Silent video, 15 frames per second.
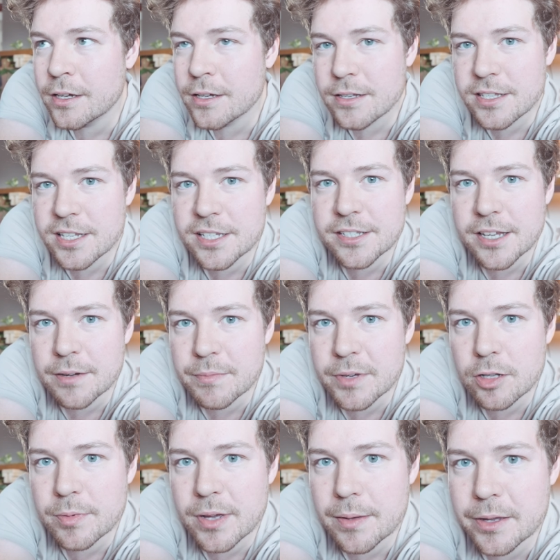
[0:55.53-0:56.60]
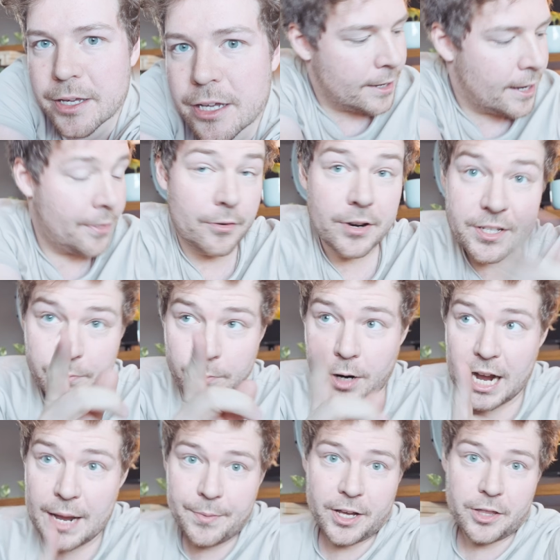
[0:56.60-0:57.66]
sixteen mil, baby. And the reason
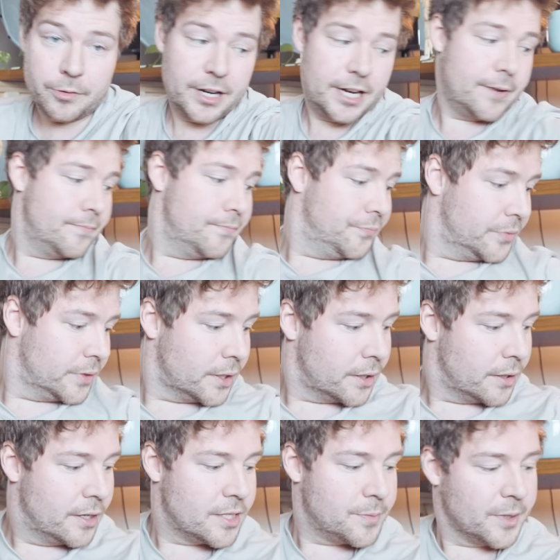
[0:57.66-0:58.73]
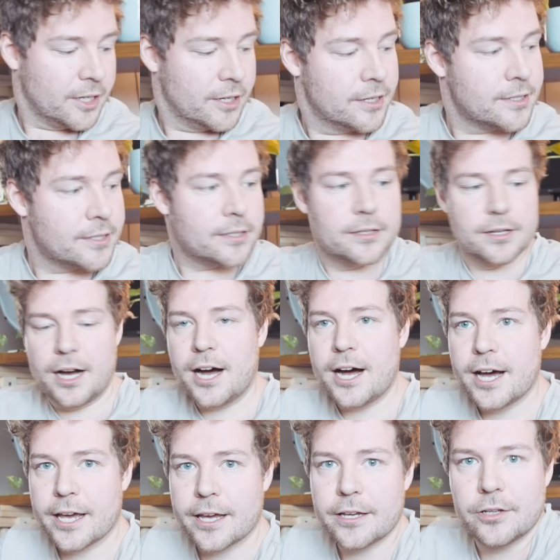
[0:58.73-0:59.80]
why, by the way, is because
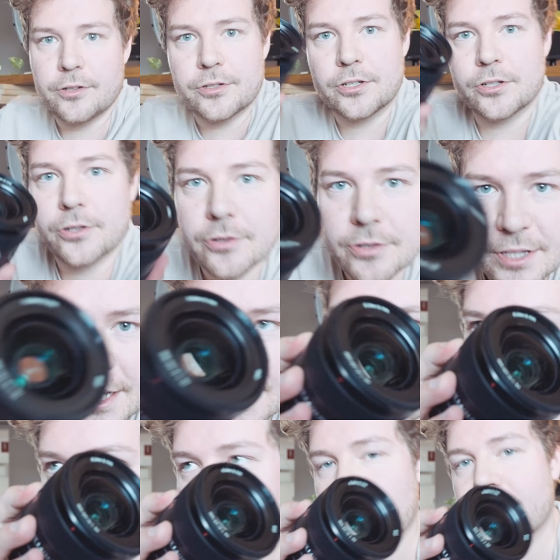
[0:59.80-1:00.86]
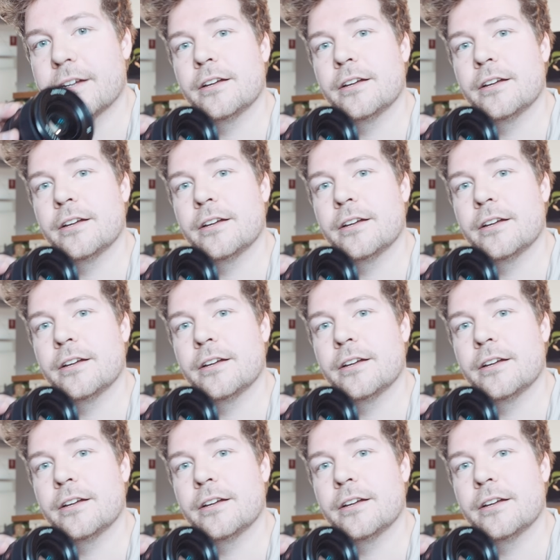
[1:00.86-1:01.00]
I used to use this guy.